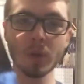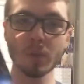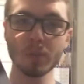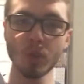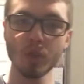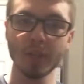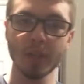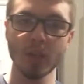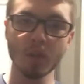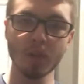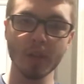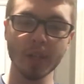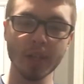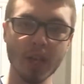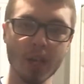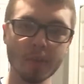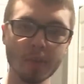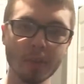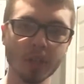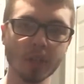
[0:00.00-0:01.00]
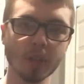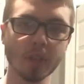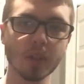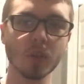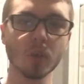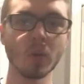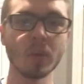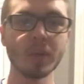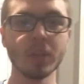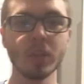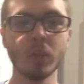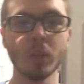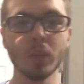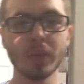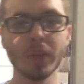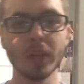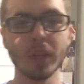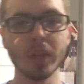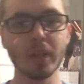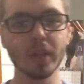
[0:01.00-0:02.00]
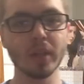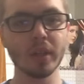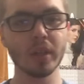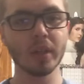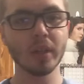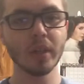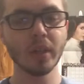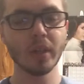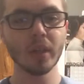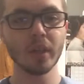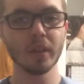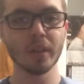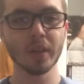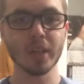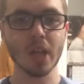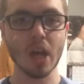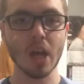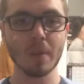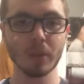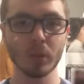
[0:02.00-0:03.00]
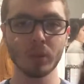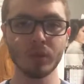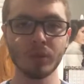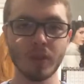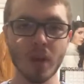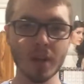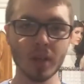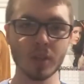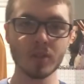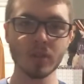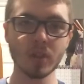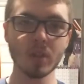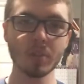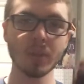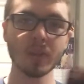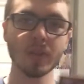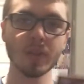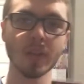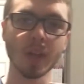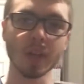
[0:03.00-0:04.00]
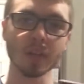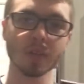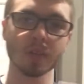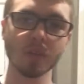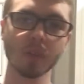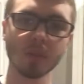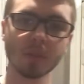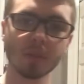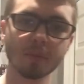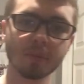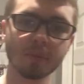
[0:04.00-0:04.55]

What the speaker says: the movie over the comic, or do you think the comic was fine and shouldn't have been touched?